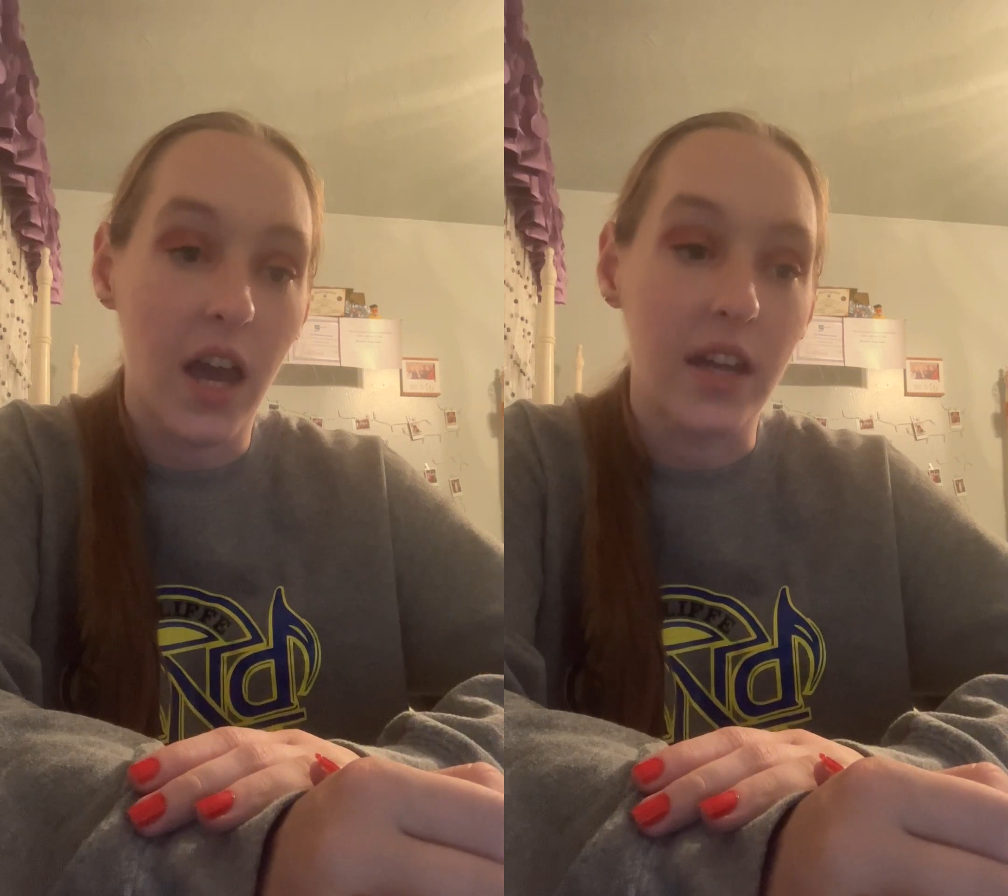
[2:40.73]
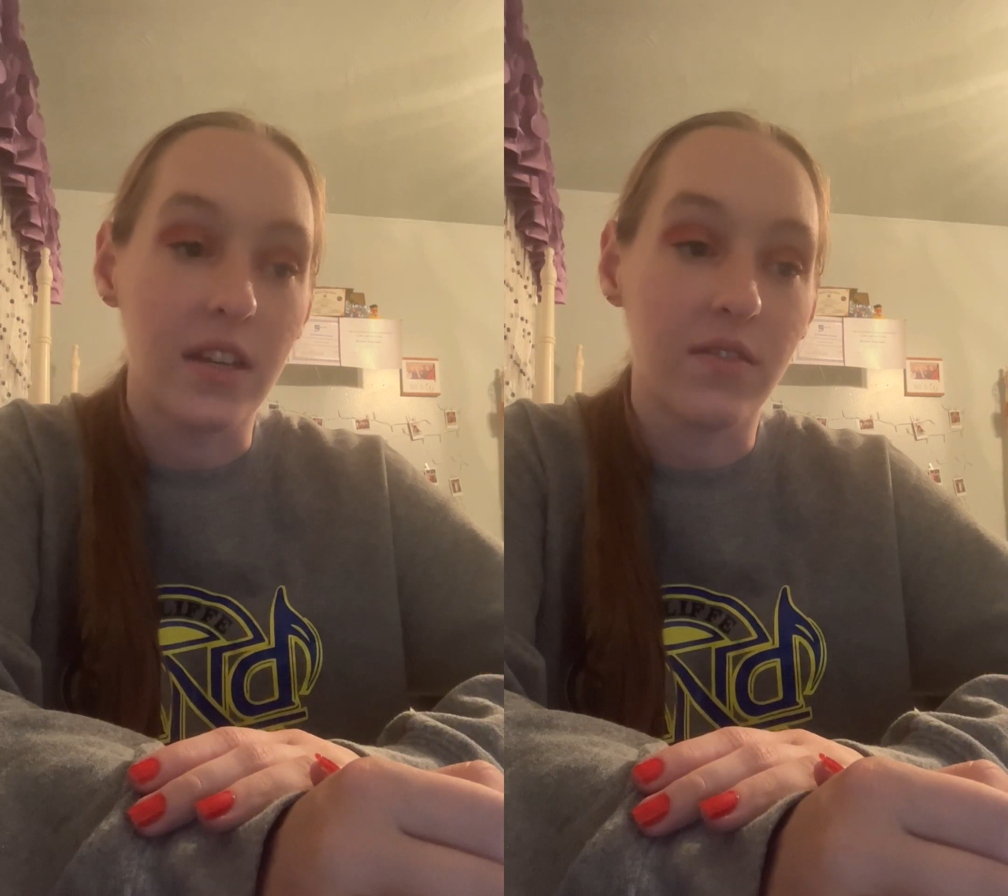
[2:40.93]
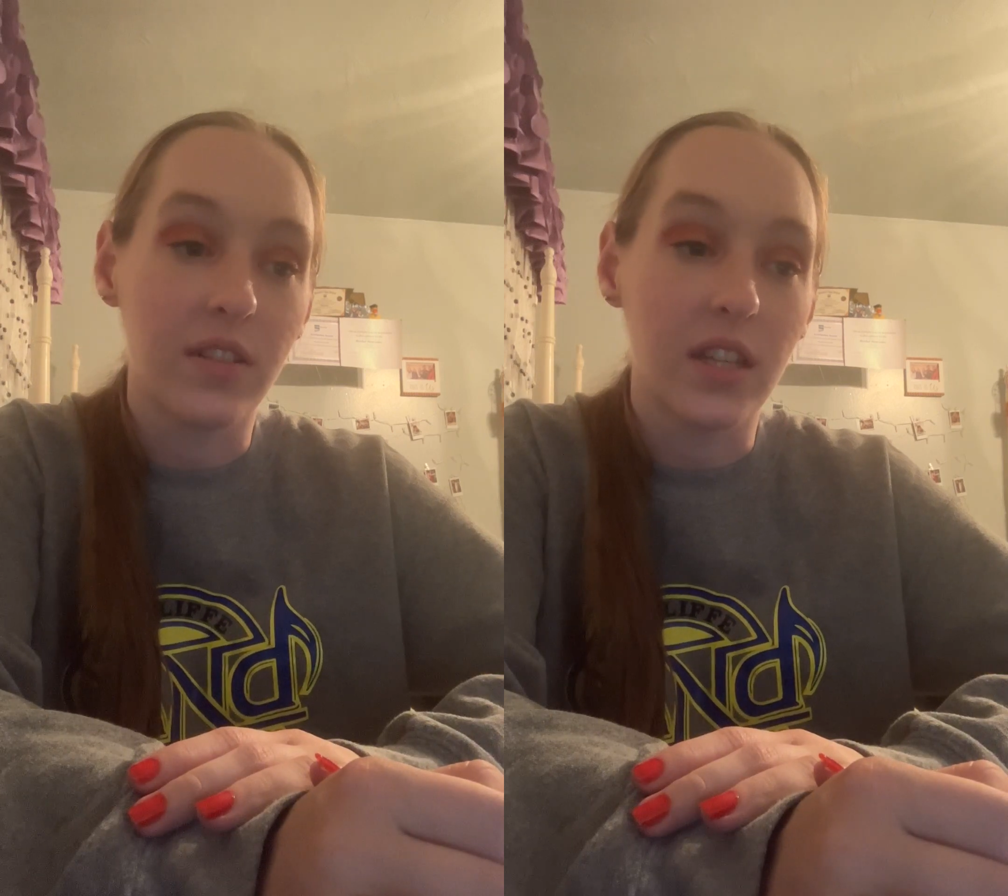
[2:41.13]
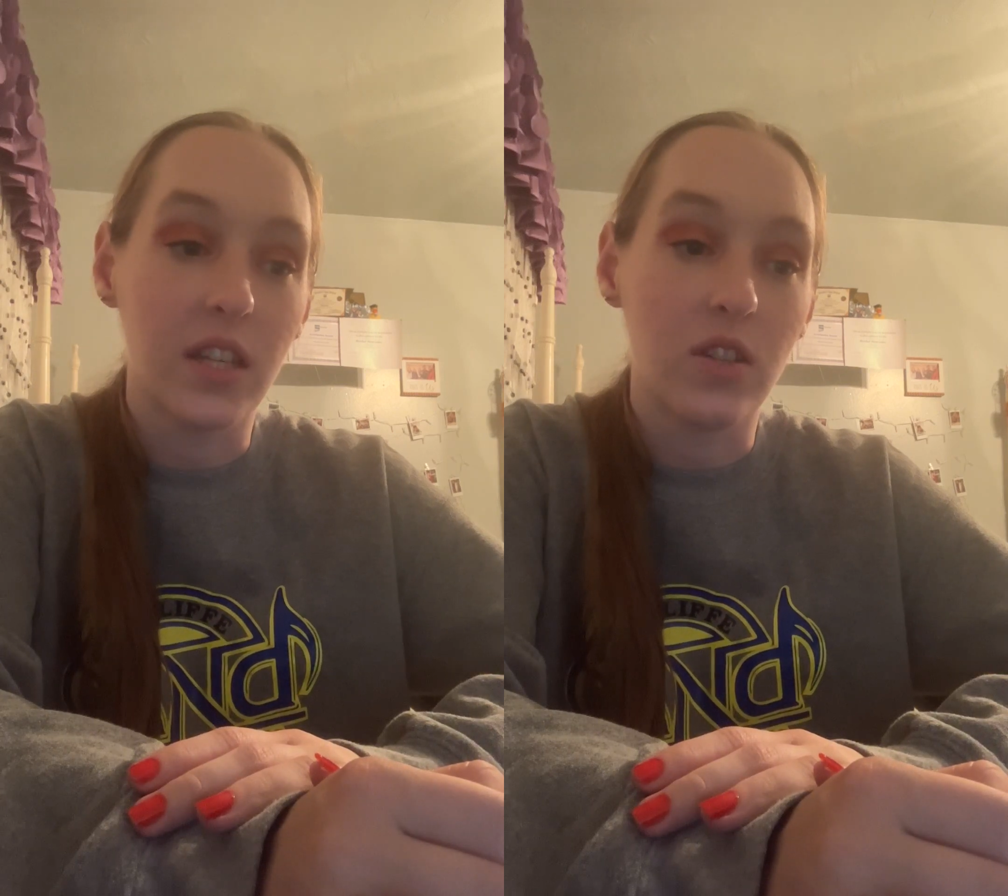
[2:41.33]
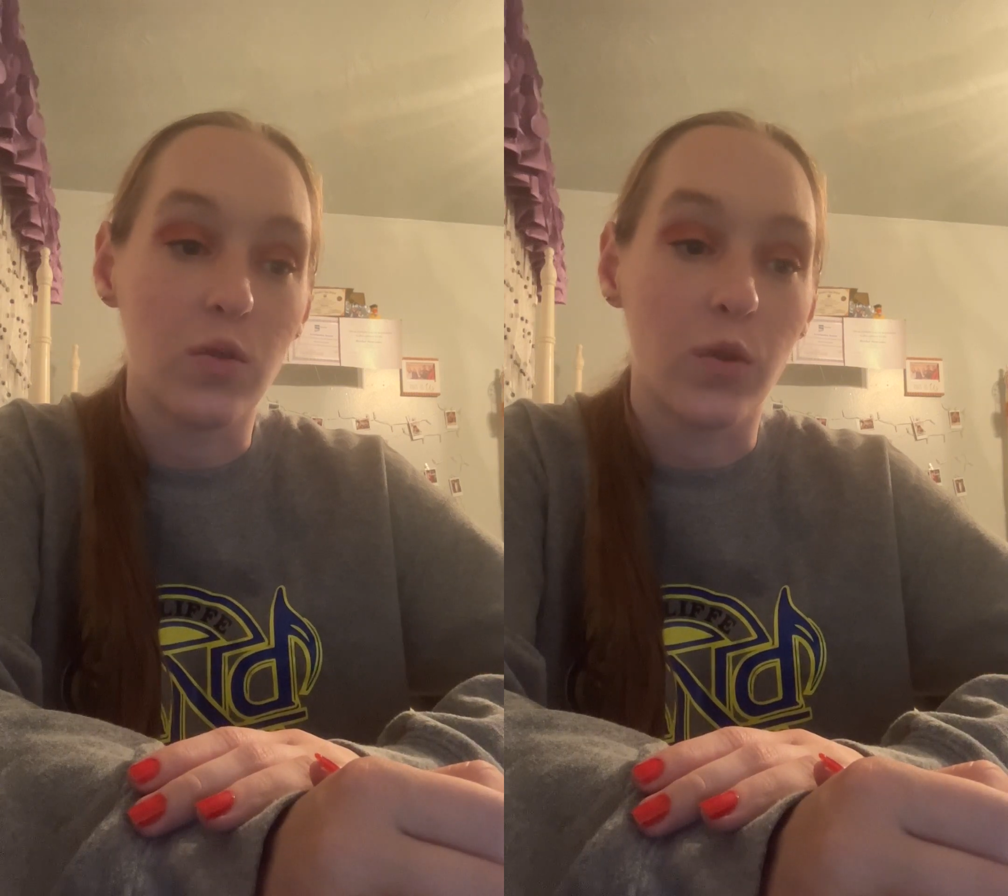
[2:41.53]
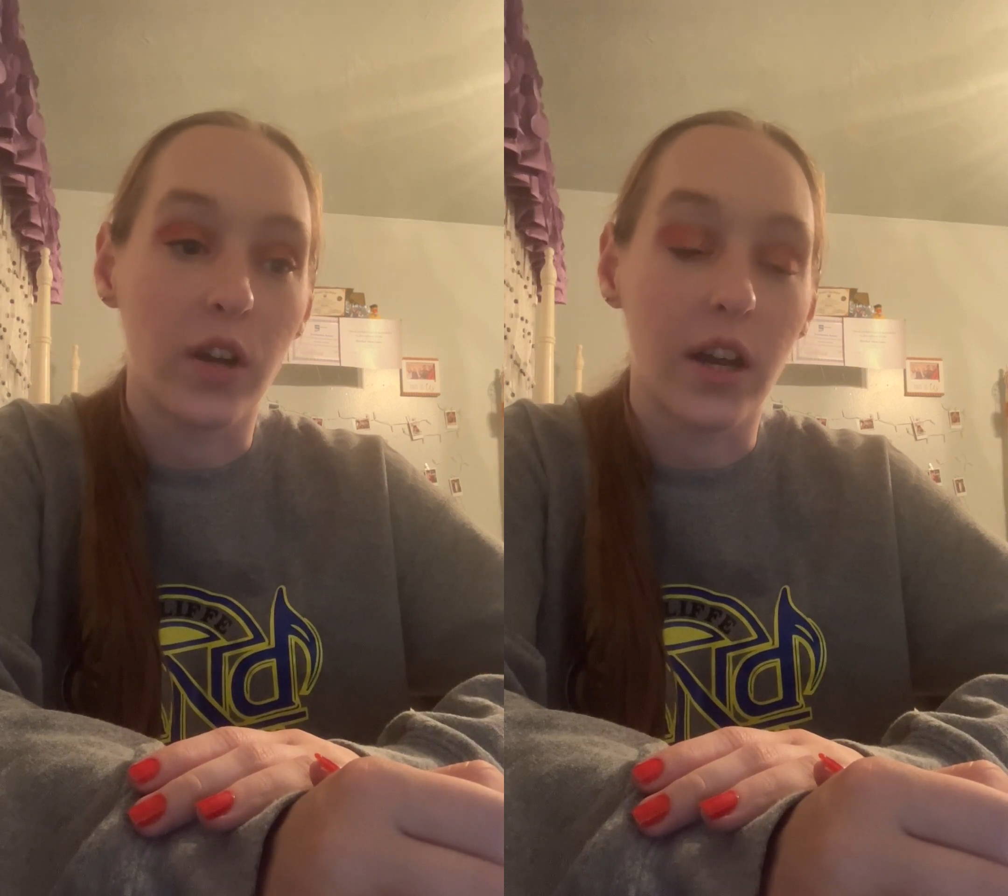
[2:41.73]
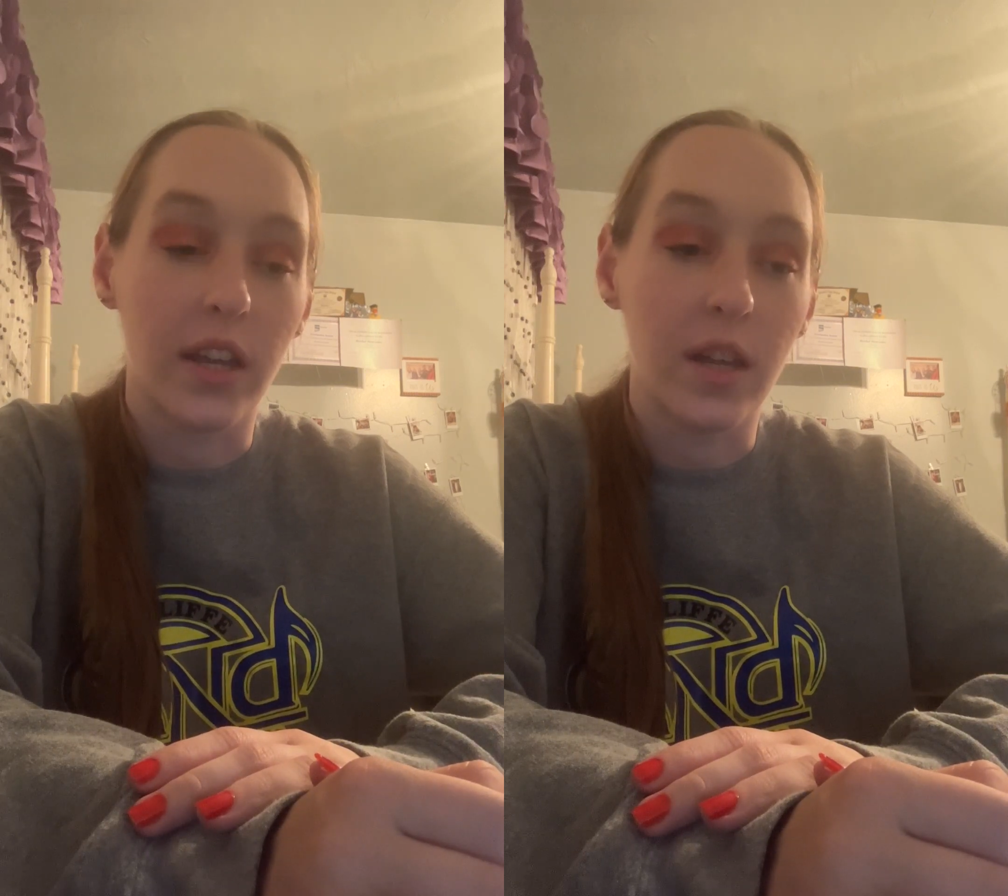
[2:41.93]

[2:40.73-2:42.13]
I definitely need to work on